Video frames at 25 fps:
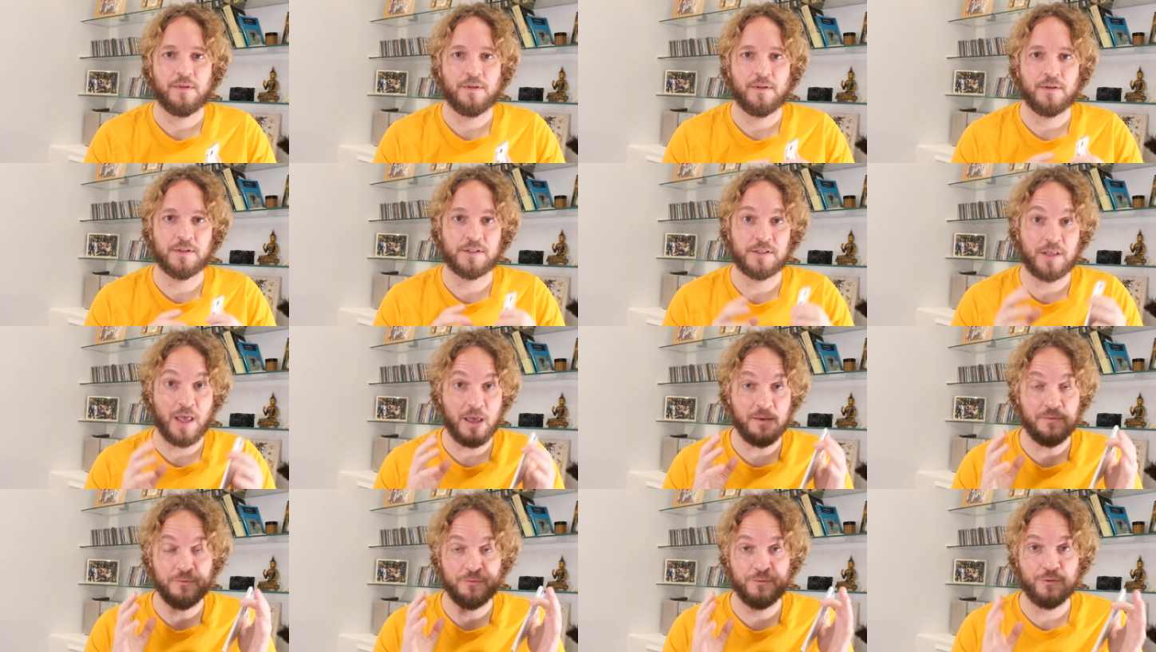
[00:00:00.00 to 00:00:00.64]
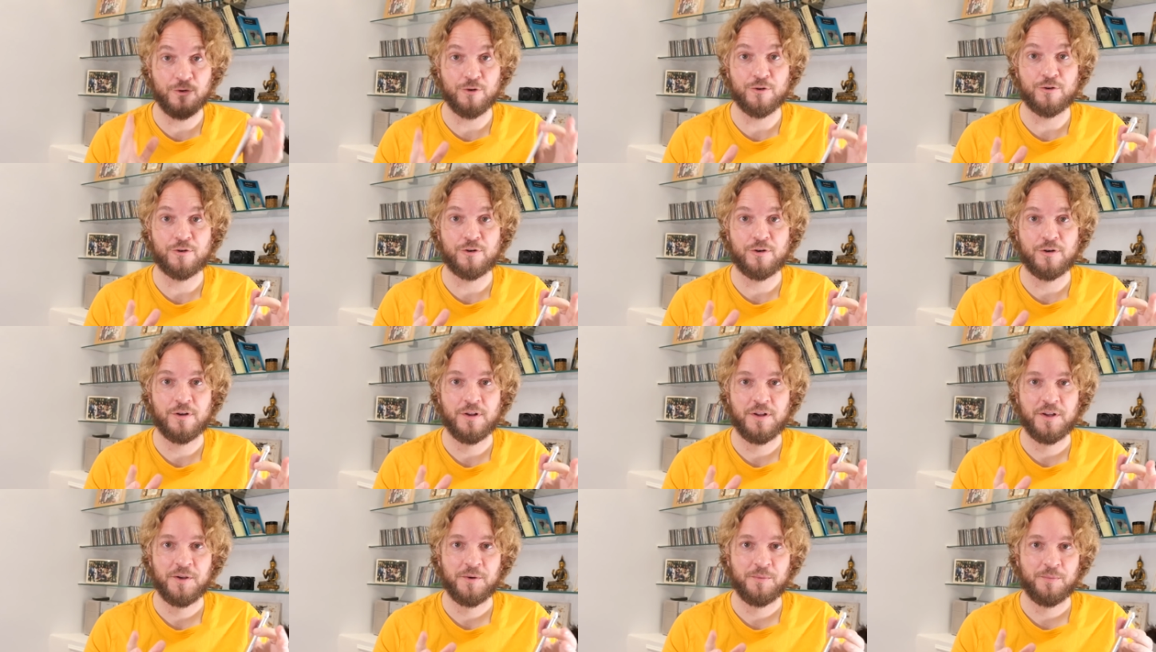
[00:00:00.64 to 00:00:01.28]
Step four.
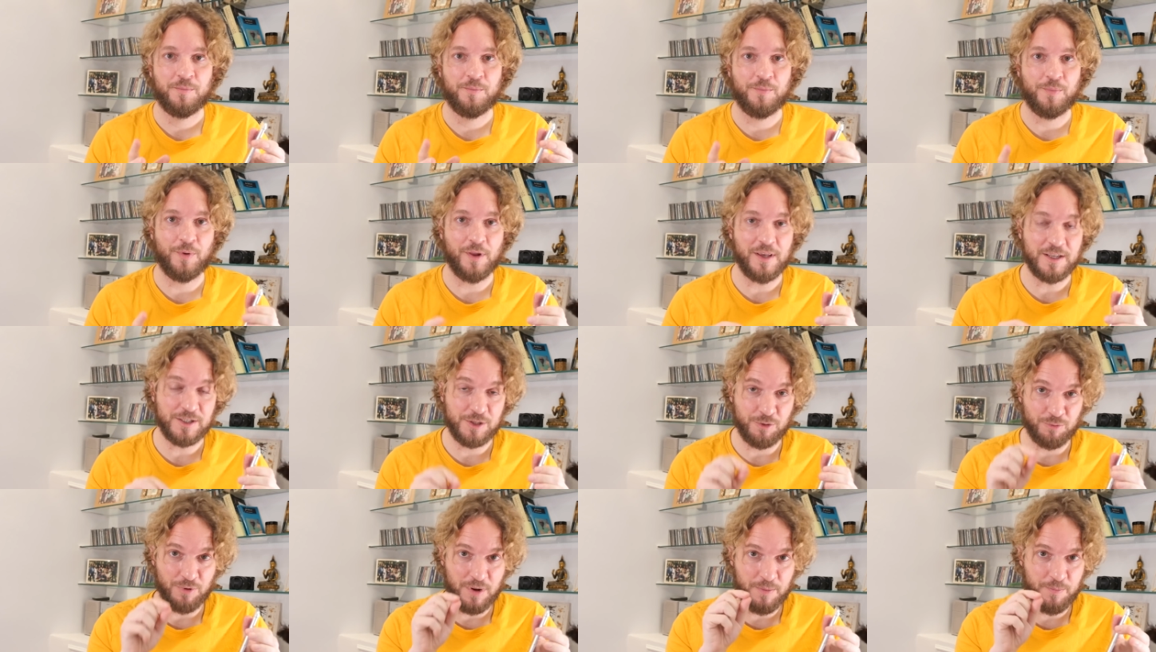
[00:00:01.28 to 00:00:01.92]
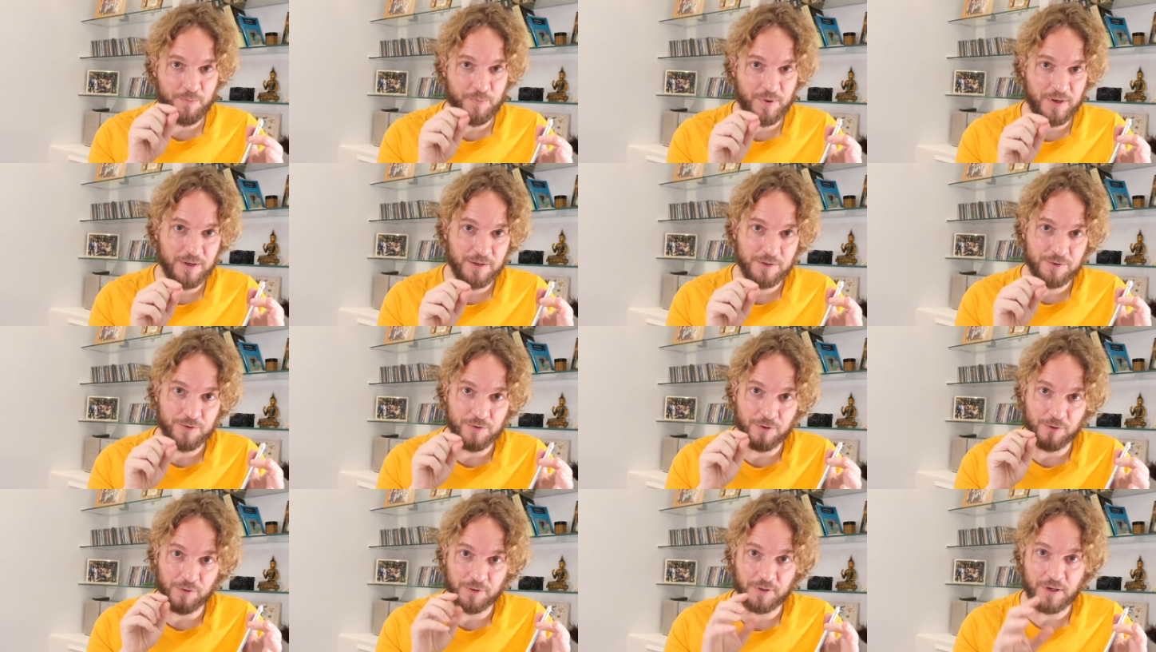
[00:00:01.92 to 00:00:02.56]
Place the red pin
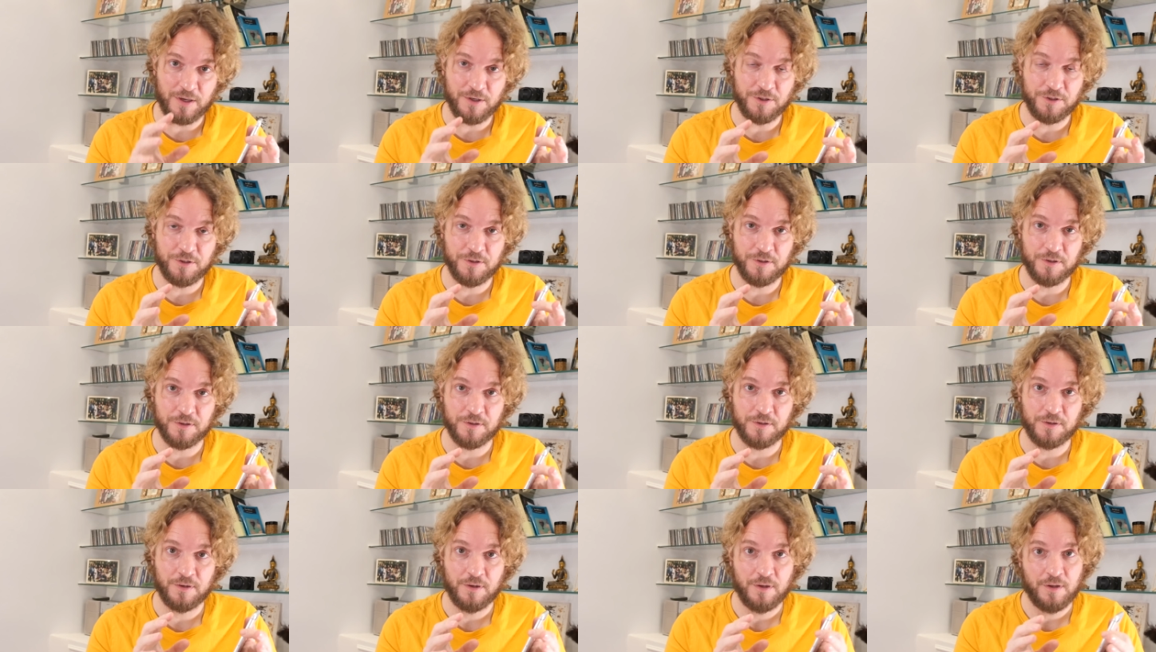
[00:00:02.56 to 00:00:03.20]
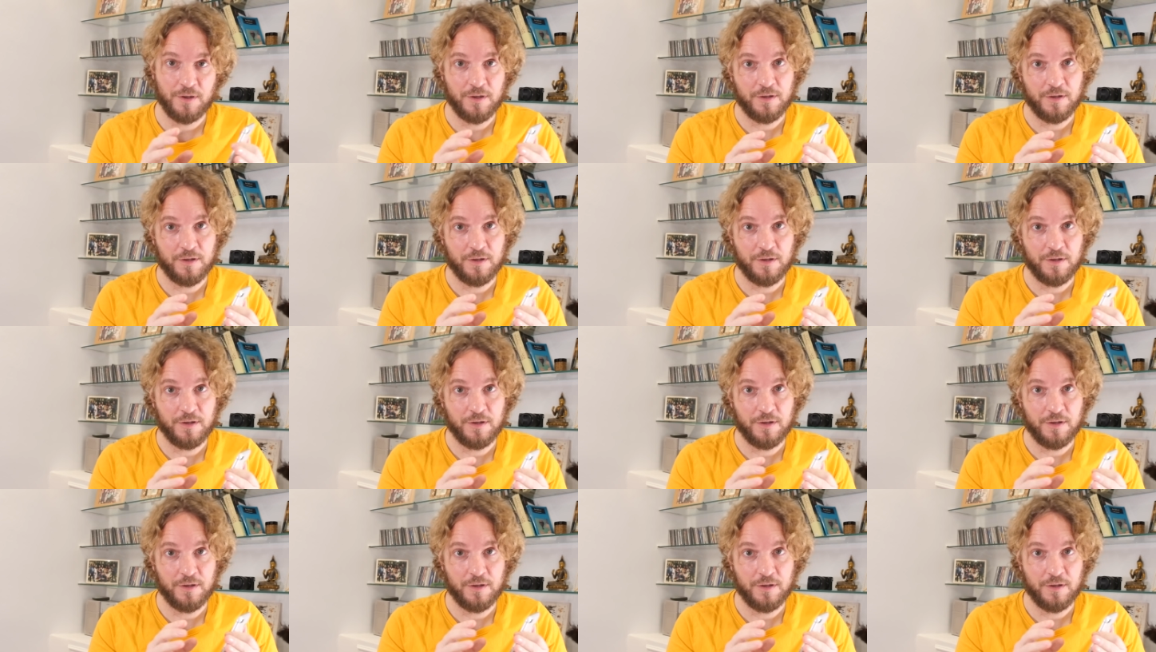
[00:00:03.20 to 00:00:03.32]
to a location